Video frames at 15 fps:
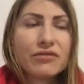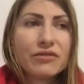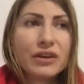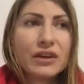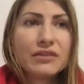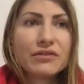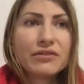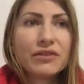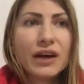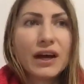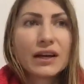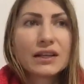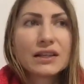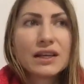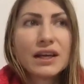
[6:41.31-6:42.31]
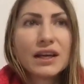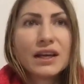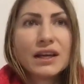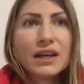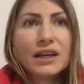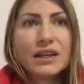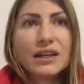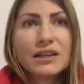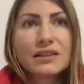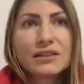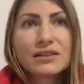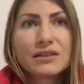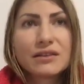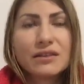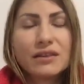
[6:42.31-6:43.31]
in fact it
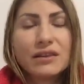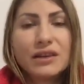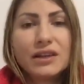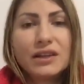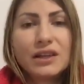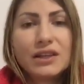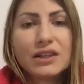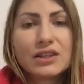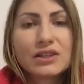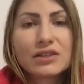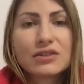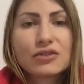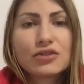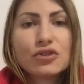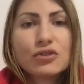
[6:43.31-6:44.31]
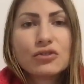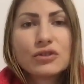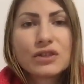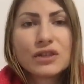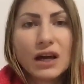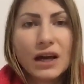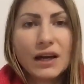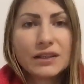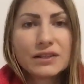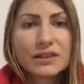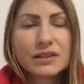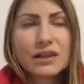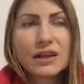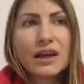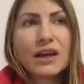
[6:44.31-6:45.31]
is two
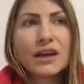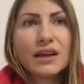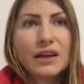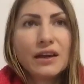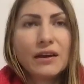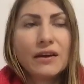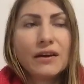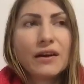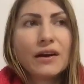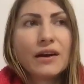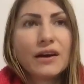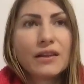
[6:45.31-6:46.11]
sides here.